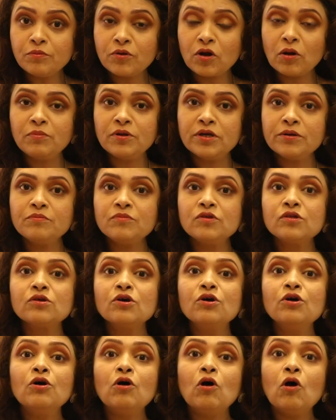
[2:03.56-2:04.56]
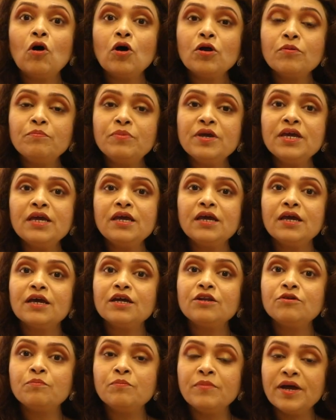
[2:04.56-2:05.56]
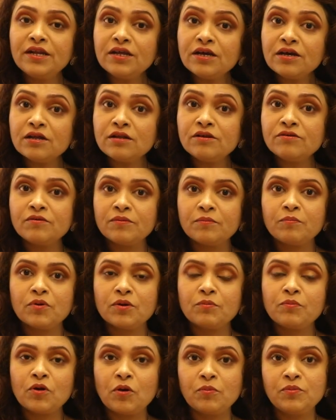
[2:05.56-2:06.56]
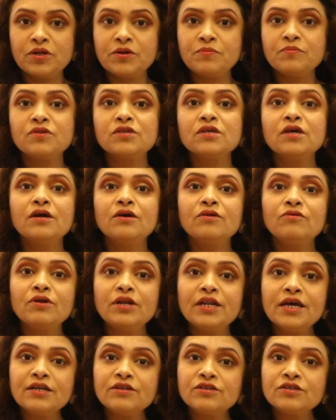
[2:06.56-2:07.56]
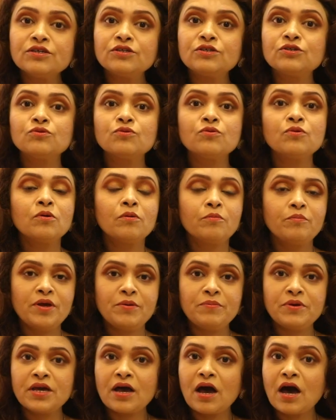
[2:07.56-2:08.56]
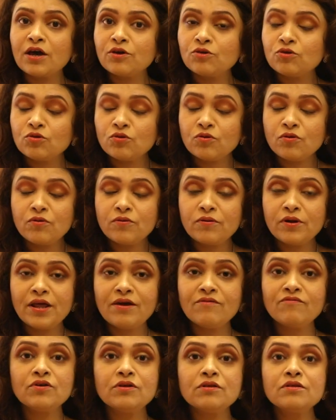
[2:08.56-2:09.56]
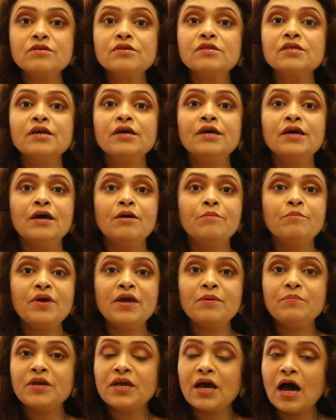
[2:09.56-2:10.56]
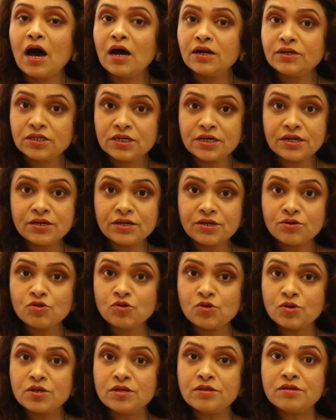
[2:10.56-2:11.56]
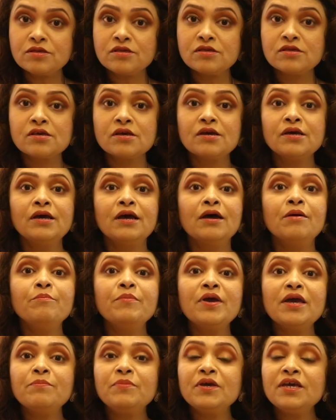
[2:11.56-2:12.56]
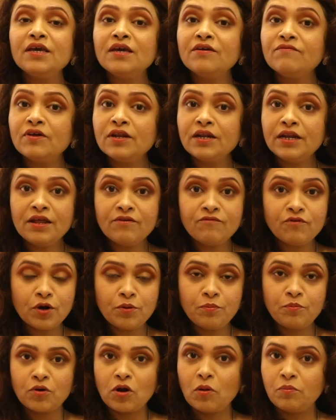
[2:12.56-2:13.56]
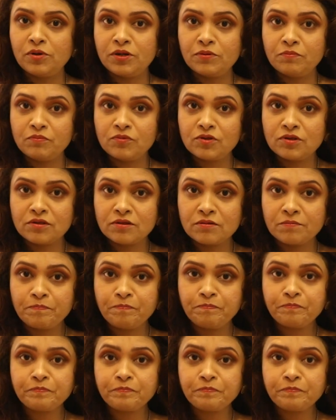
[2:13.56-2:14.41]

problems or be it medical problems related to maybe high sugar levels, maybe heart conditions, maybe even liver problems.